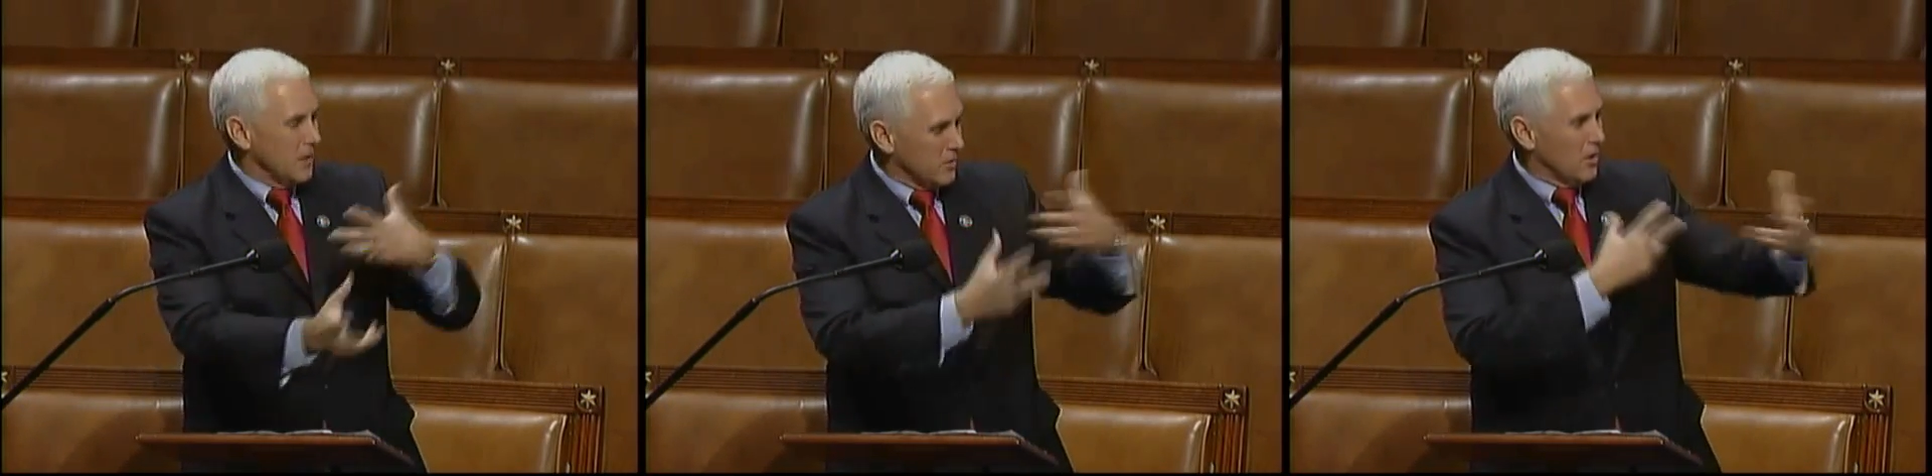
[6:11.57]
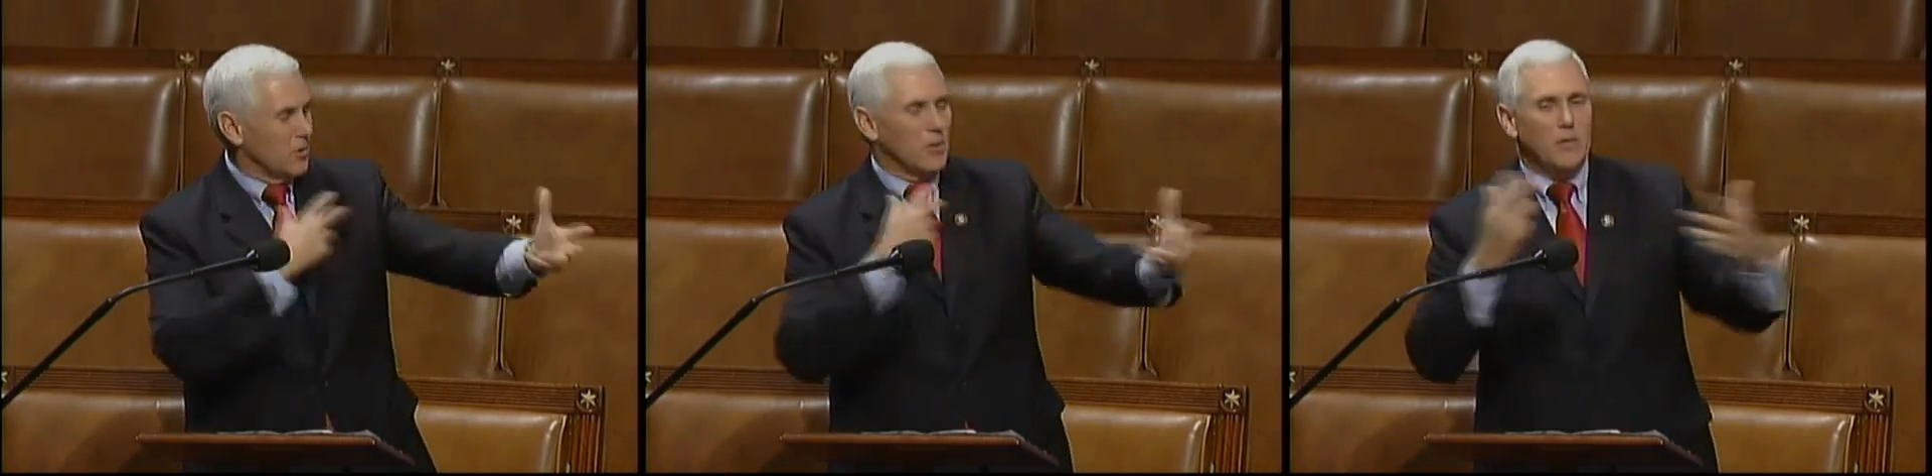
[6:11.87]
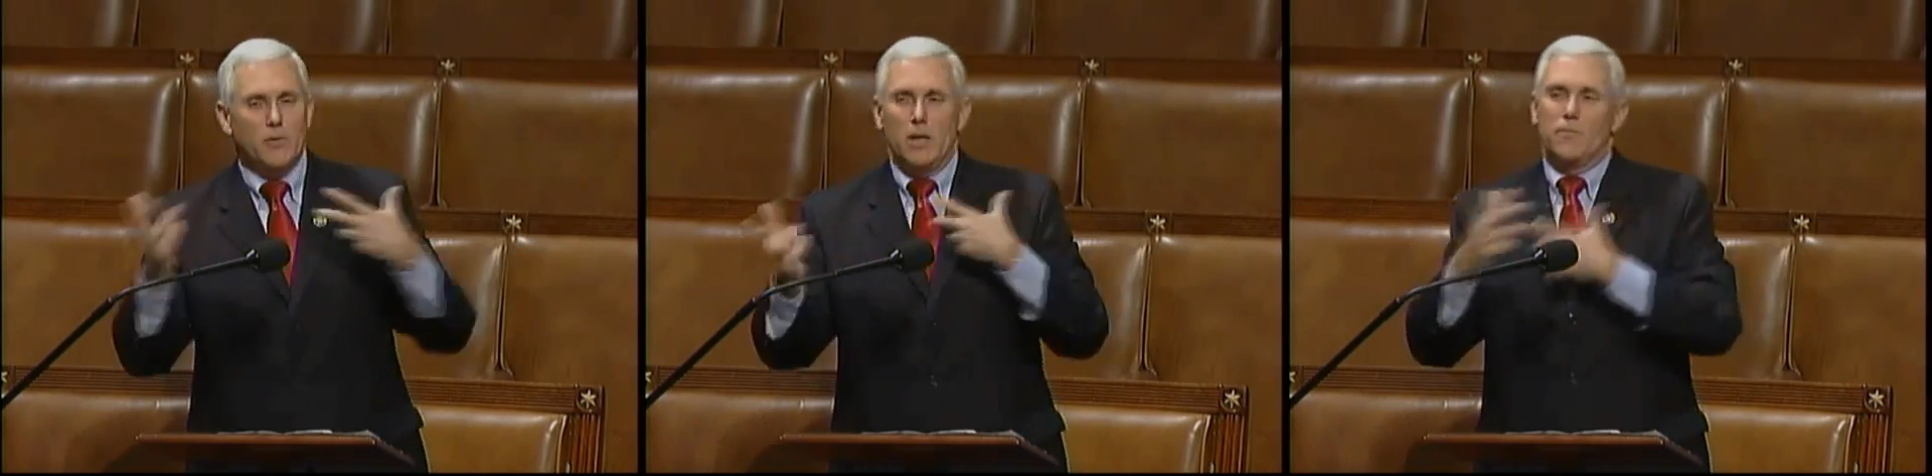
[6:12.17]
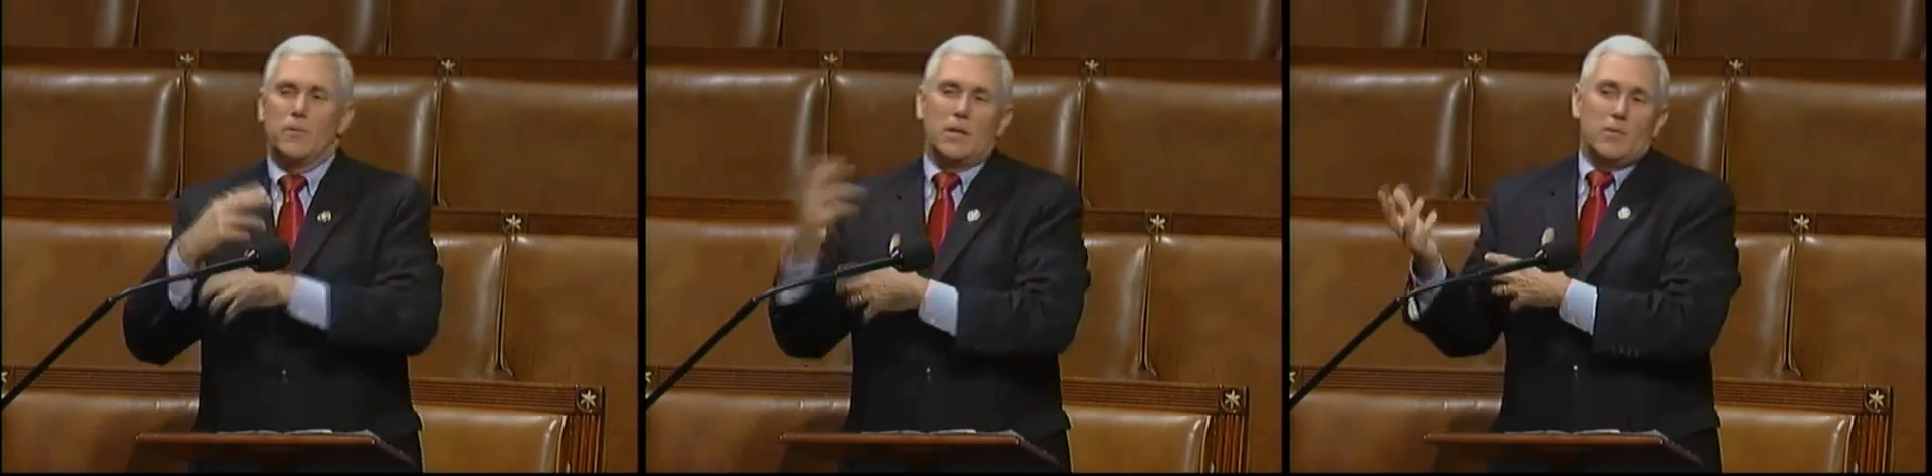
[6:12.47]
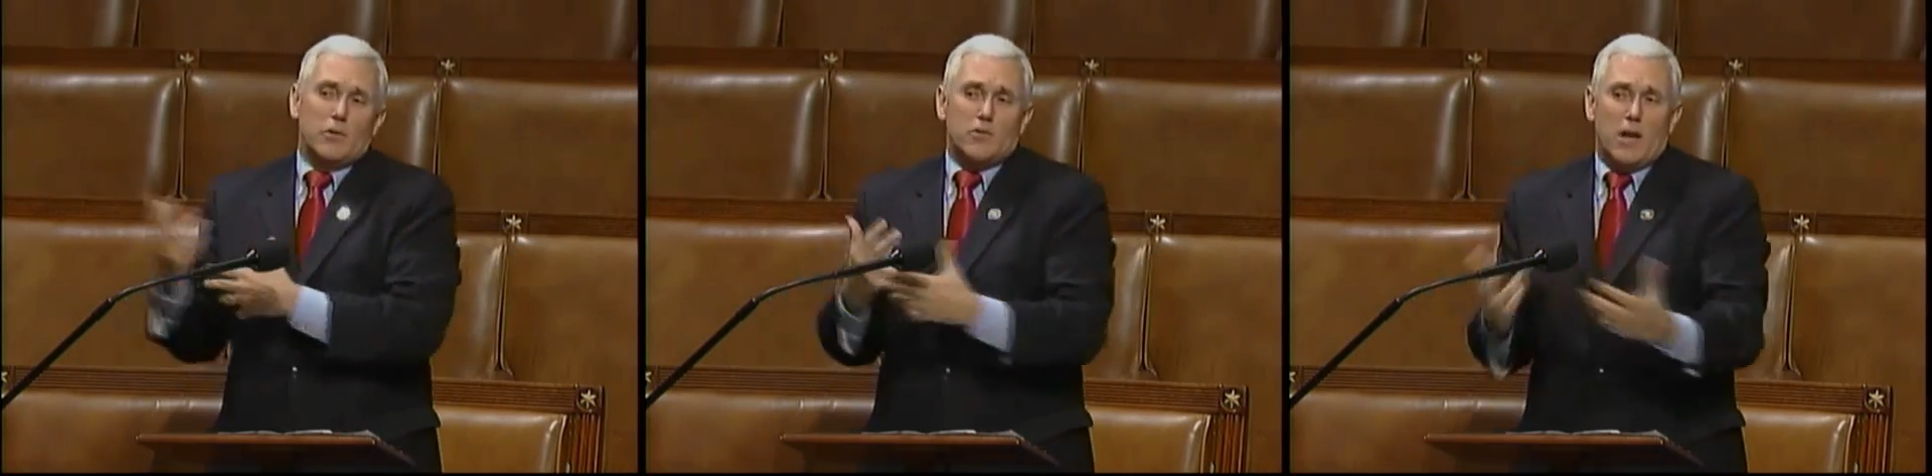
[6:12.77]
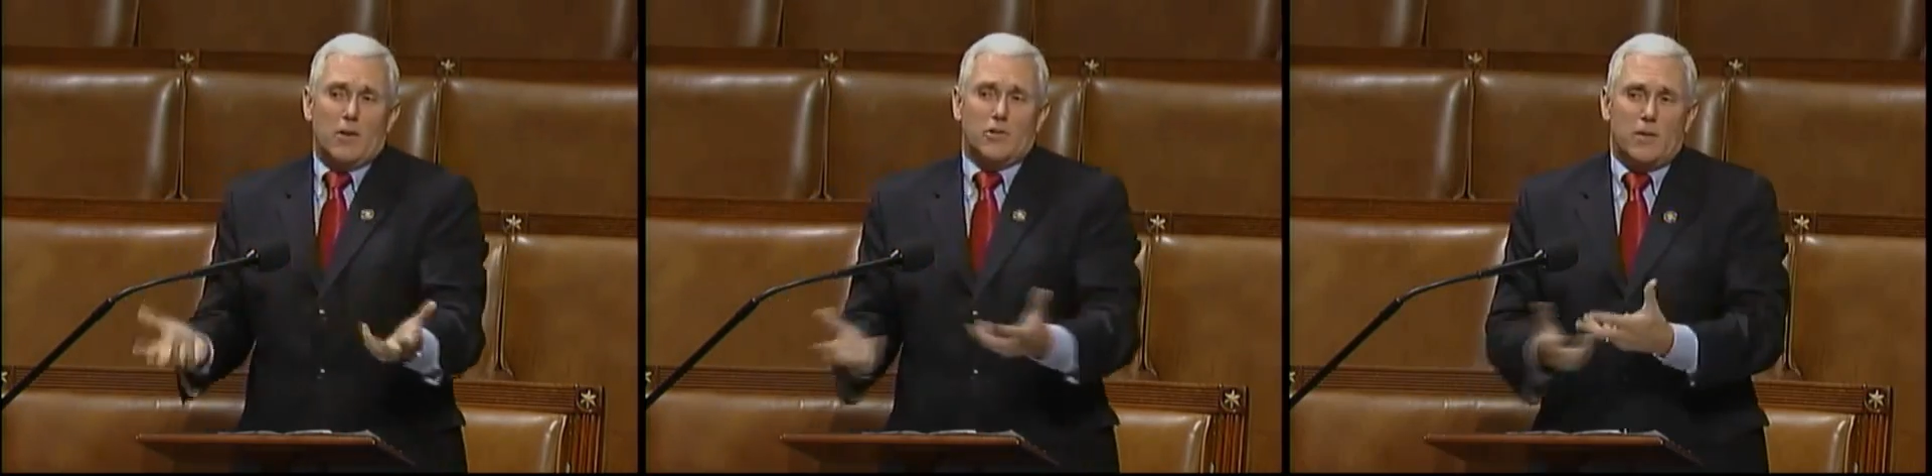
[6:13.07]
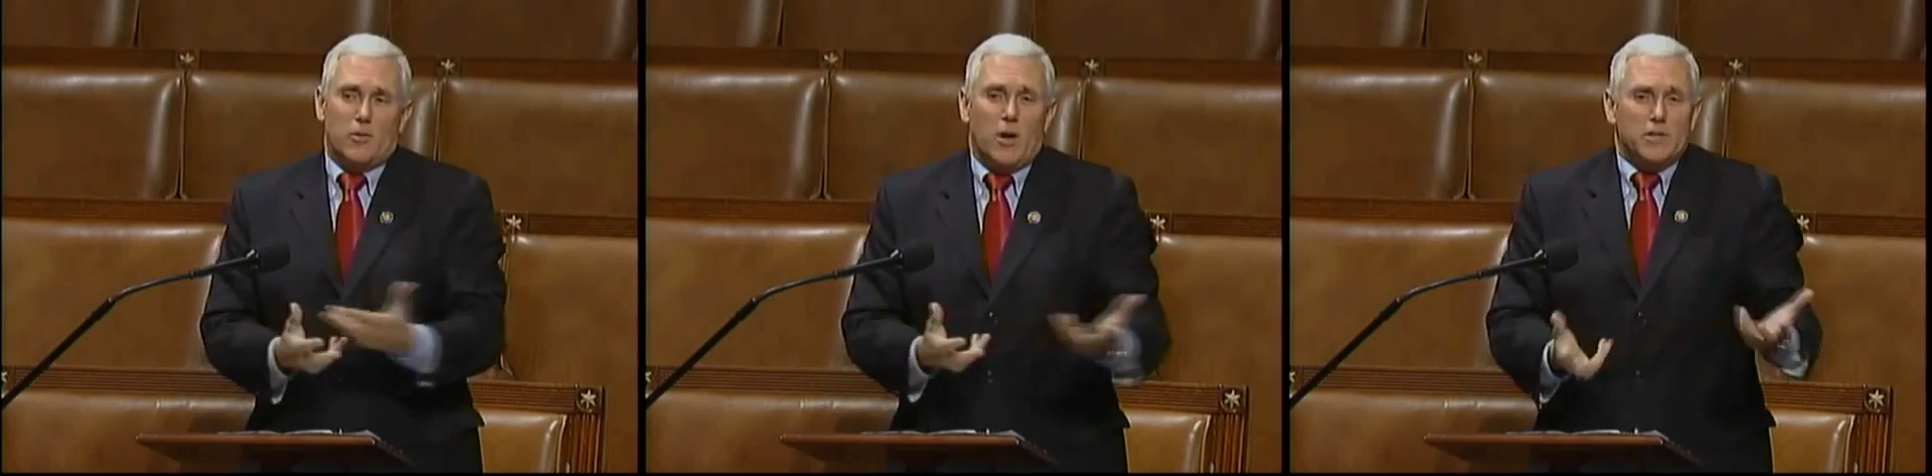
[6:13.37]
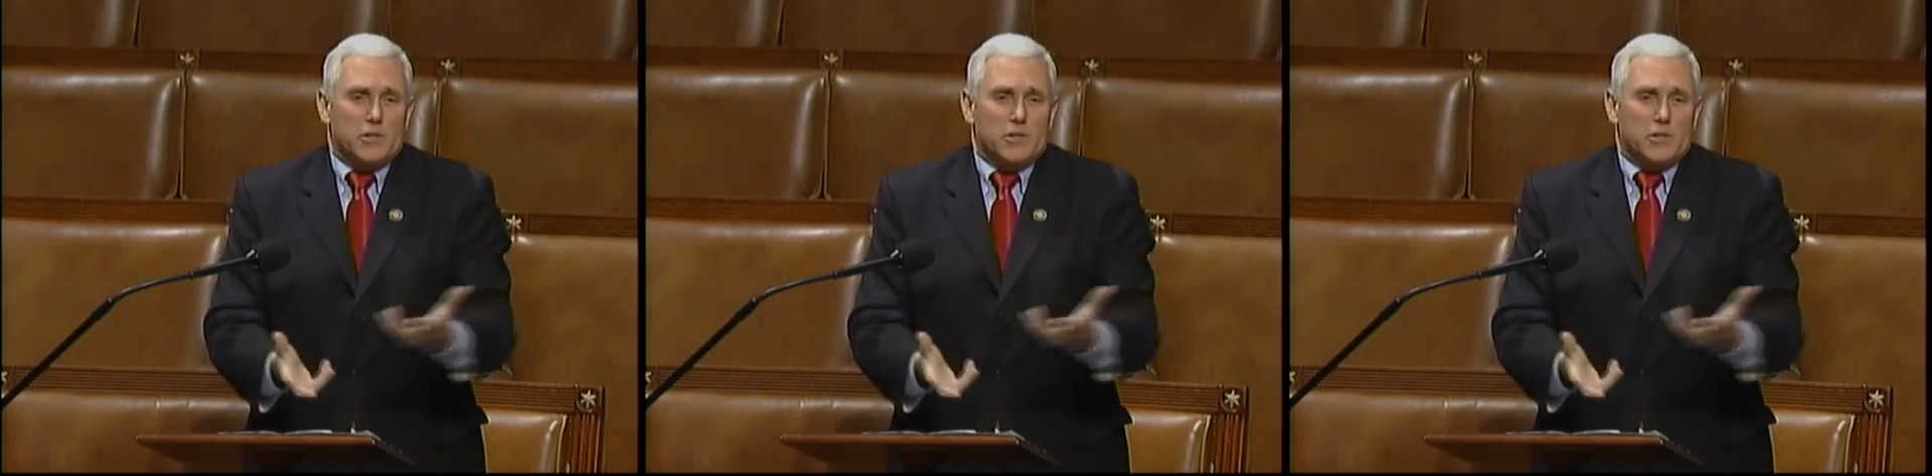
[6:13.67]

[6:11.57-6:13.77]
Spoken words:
as long as, if this Congress ever wants